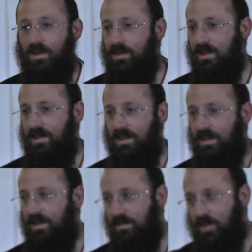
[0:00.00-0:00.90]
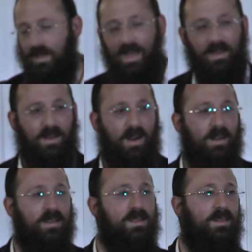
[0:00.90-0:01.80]
go to the Botanic
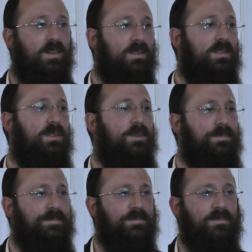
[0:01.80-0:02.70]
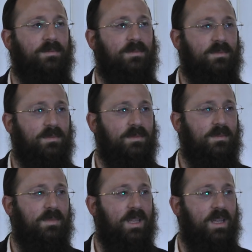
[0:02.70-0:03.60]
Gardens, or go to
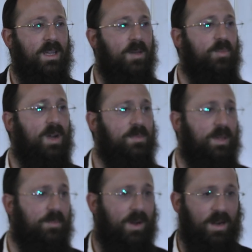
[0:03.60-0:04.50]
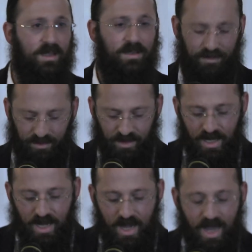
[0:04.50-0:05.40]
Prospect Park.
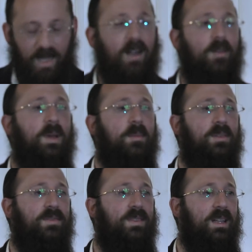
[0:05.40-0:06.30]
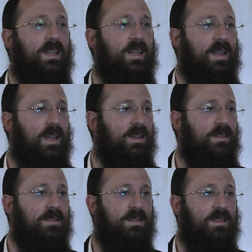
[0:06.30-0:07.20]
And I remember feeling like
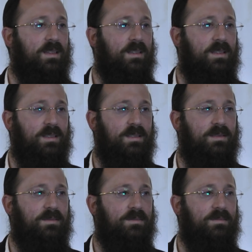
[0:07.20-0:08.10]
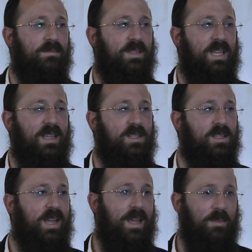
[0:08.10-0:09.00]
things
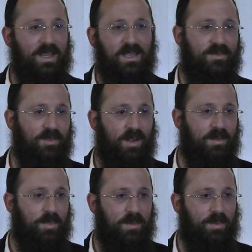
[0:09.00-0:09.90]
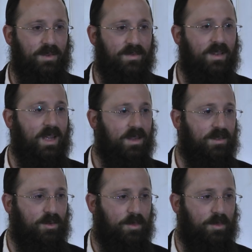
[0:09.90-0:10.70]
just came easy for other people, for the other